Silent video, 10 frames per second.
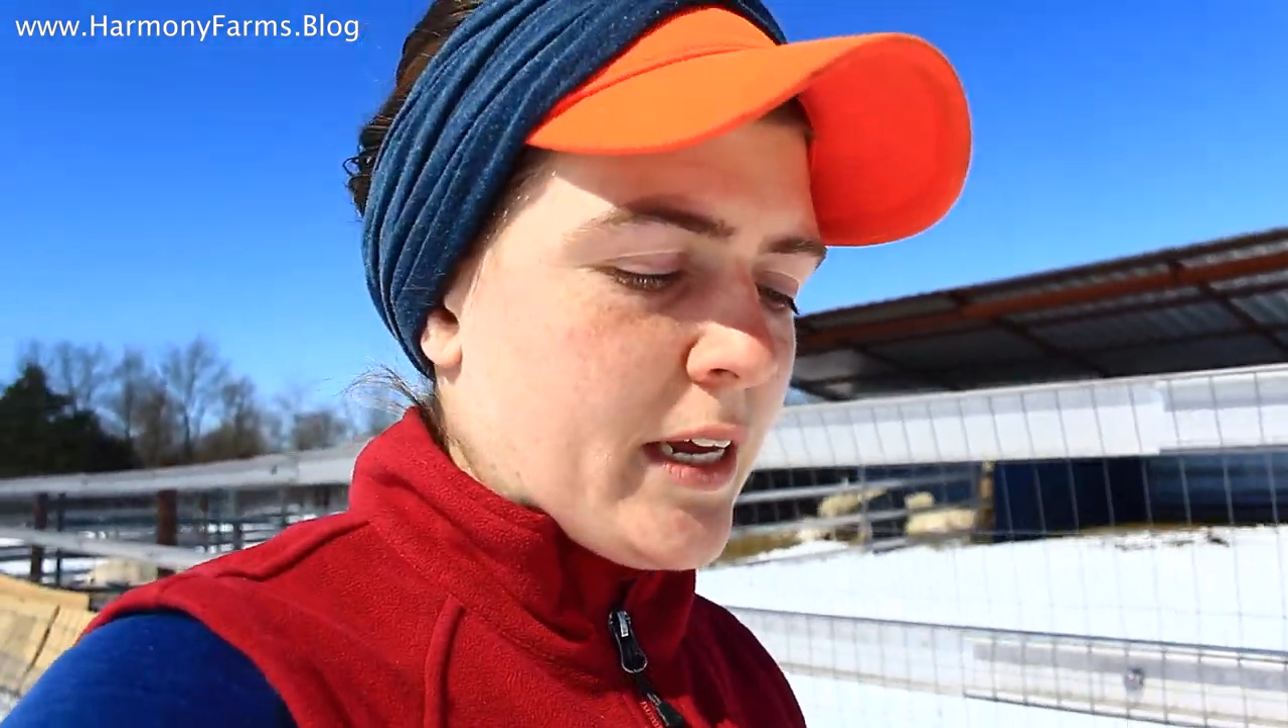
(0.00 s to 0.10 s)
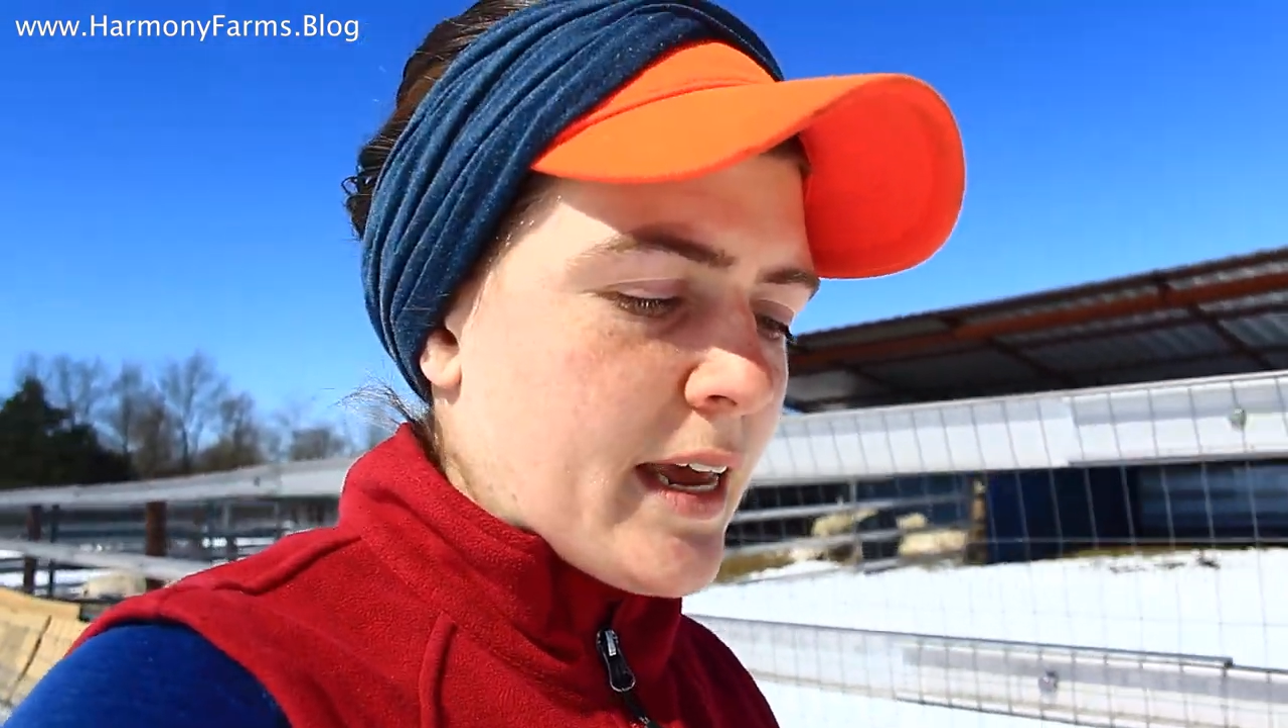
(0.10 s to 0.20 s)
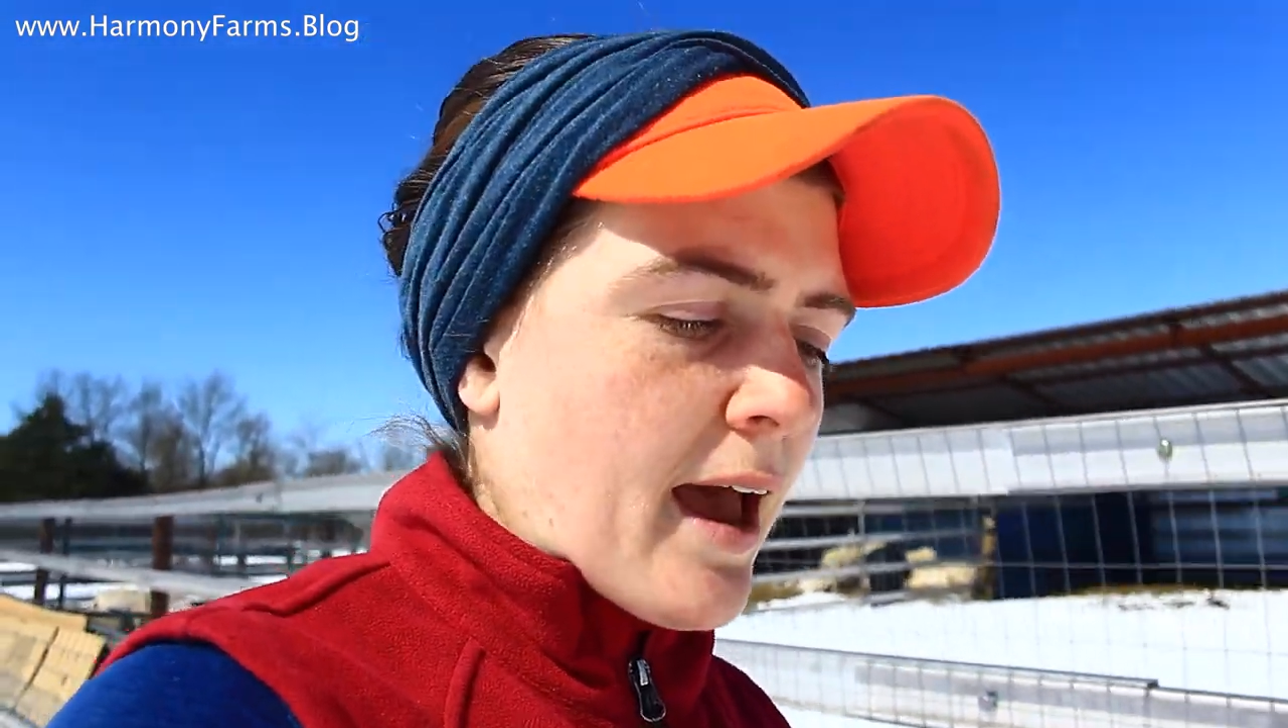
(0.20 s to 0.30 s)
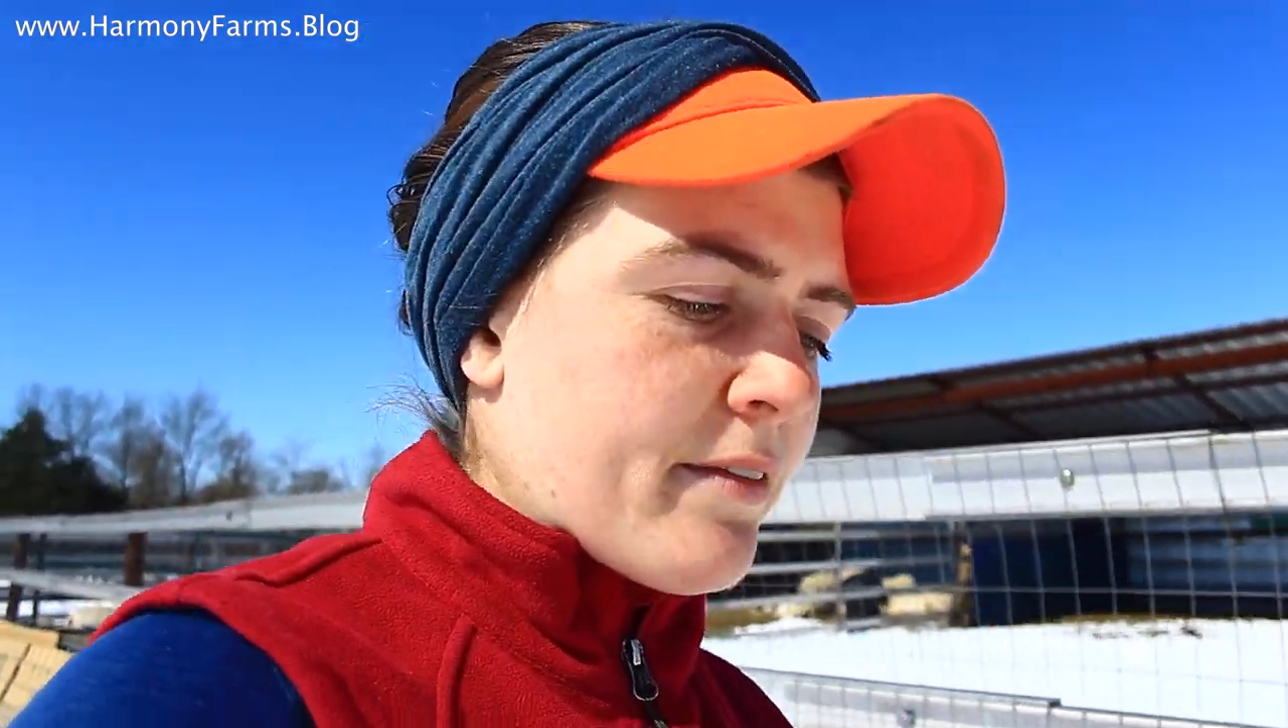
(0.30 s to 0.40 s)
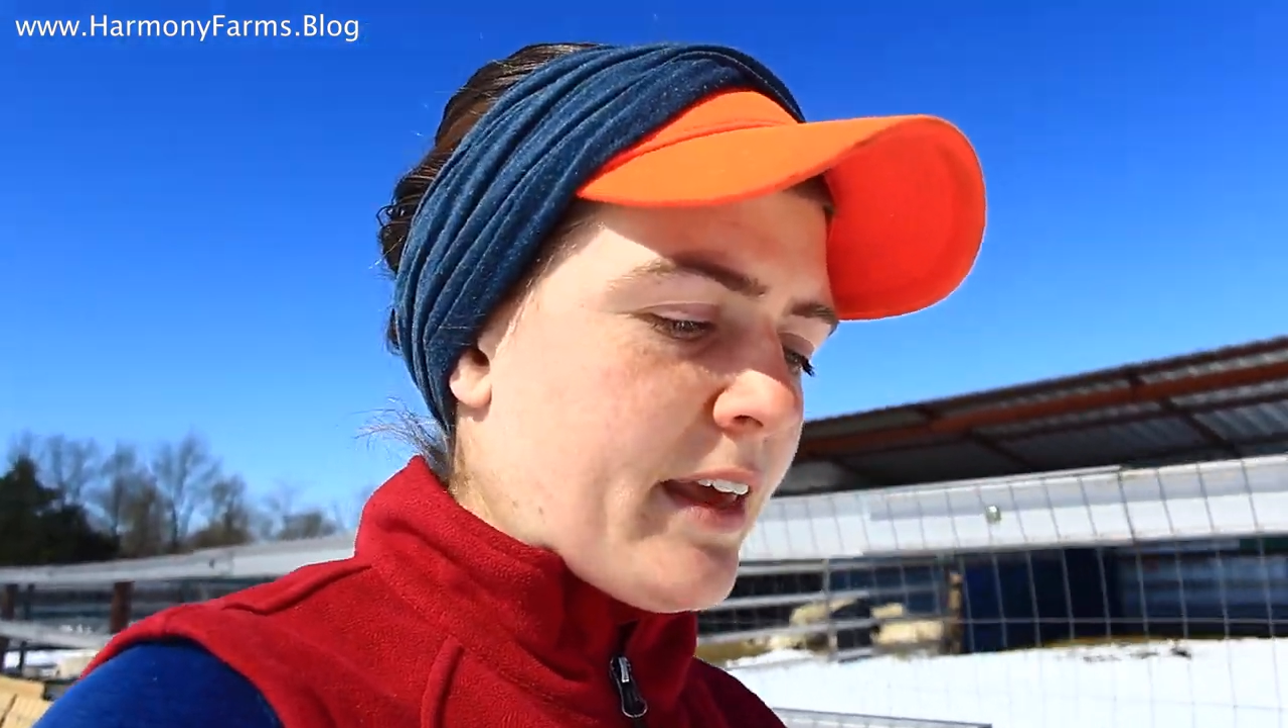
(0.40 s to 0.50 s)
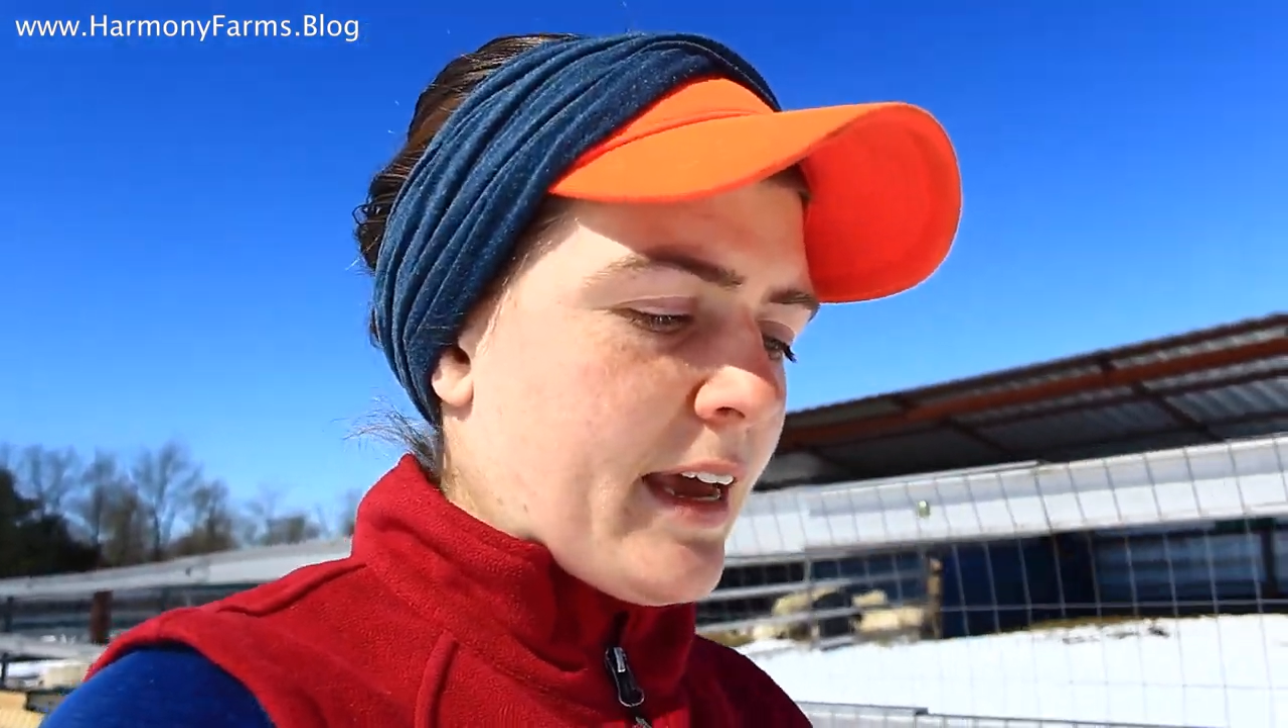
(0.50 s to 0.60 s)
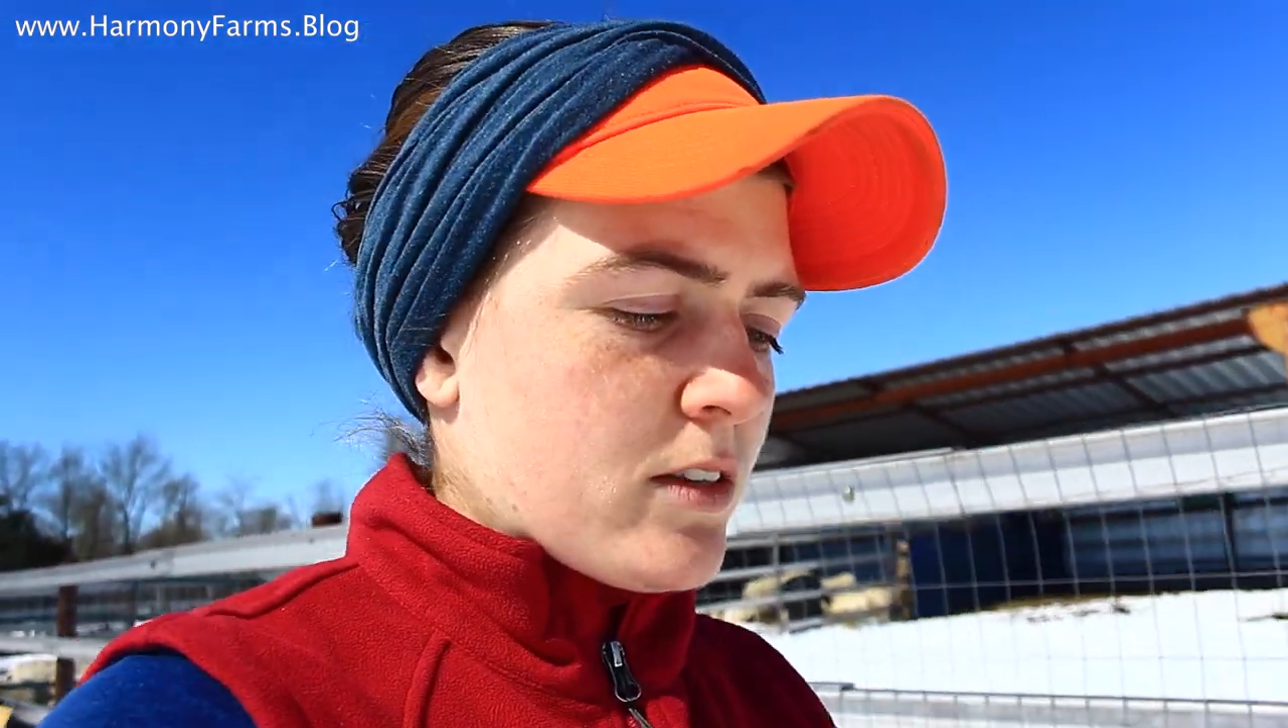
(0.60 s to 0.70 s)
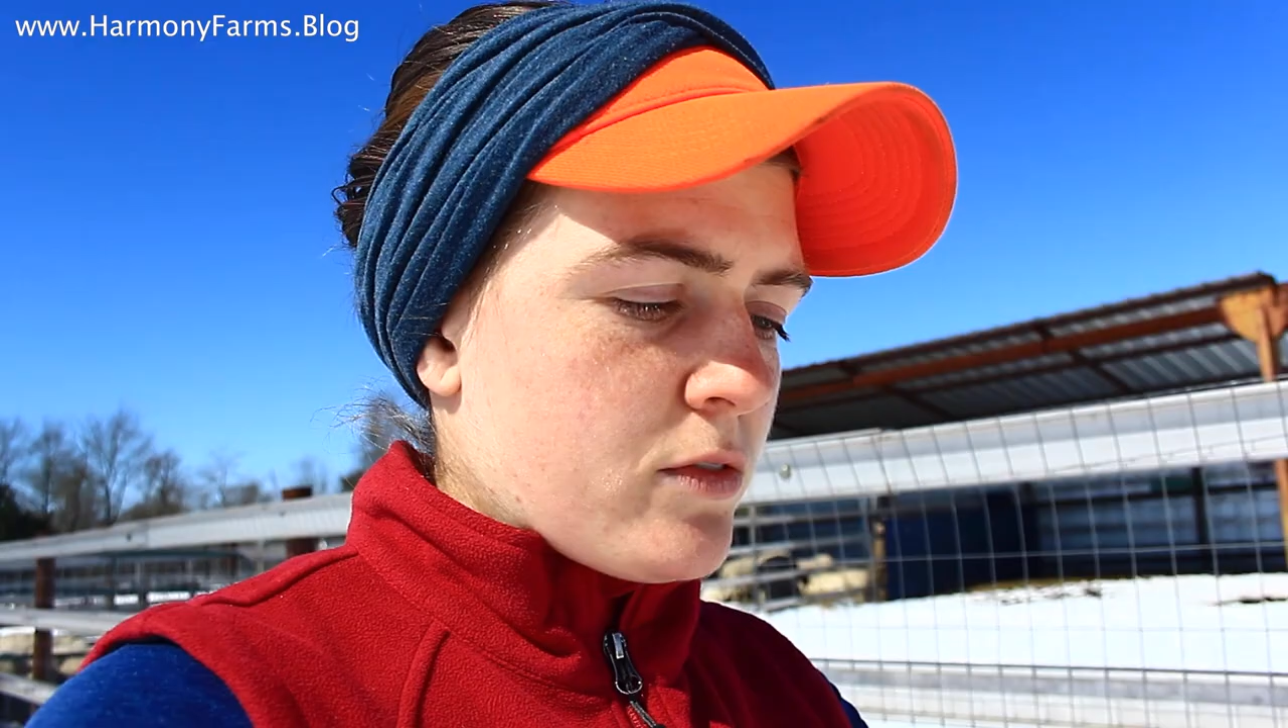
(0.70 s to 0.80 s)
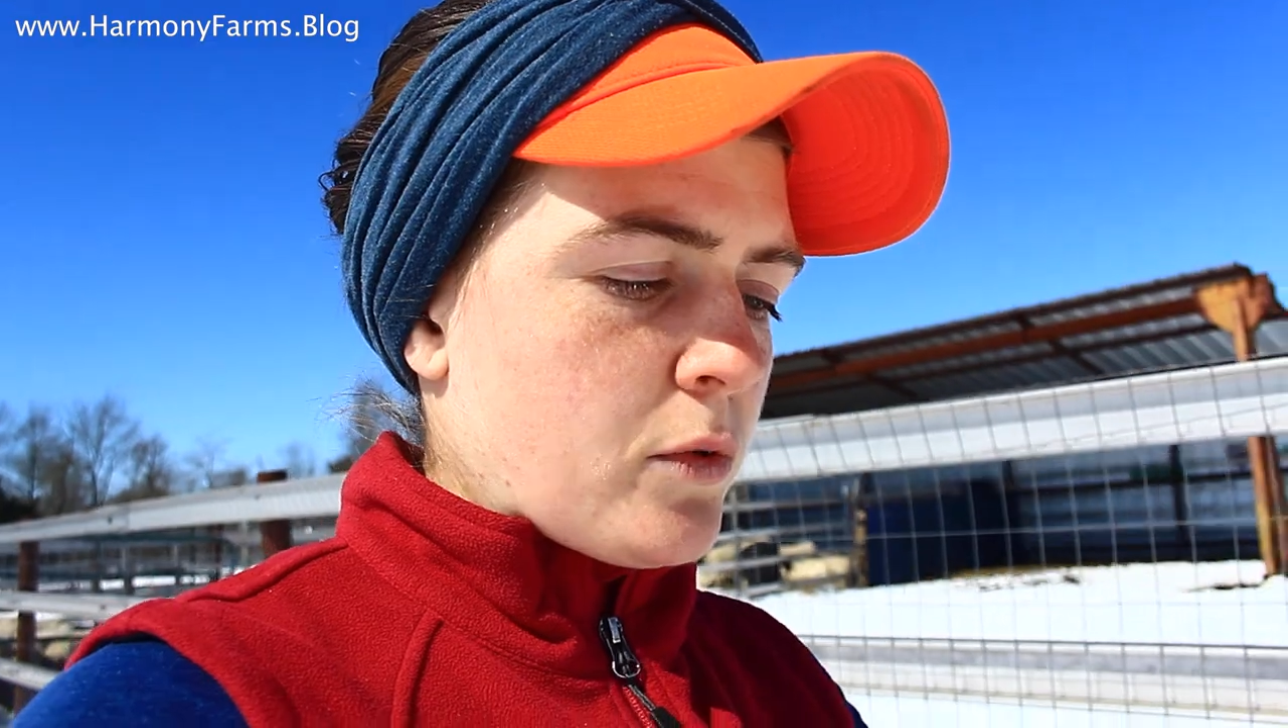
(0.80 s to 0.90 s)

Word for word: he advocates